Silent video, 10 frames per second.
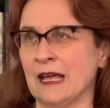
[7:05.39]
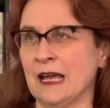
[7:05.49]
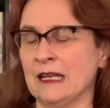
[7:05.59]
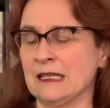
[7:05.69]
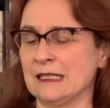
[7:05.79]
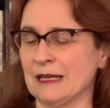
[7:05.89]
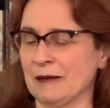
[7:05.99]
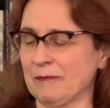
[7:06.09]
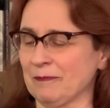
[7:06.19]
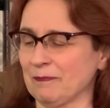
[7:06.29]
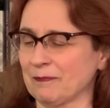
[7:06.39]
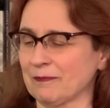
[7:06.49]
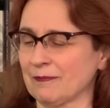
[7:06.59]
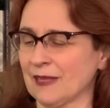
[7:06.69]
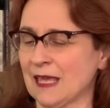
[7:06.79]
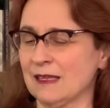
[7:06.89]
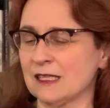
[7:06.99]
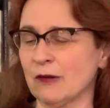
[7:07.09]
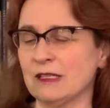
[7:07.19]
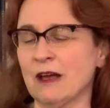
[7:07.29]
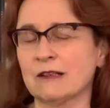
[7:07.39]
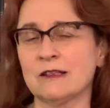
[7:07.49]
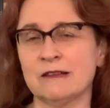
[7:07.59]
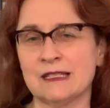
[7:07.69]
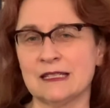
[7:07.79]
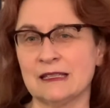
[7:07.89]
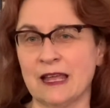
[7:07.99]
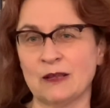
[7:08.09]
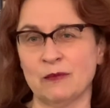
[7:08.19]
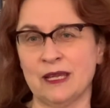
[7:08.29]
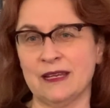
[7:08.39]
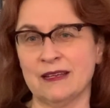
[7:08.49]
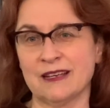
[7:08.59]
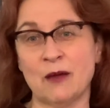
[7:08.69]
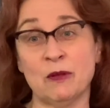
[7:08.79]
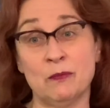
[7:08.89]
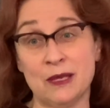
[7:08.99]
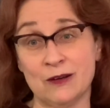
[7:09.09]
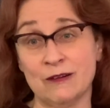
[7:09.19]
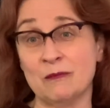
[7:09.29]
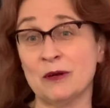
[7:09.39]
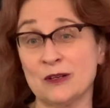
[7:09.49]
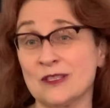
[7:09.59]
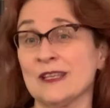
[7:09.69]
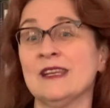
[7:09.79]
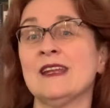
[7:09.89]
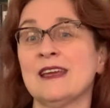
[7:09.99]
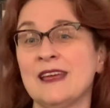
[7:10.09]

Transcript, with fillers: And um, so I talked her into letting me come and meet her in person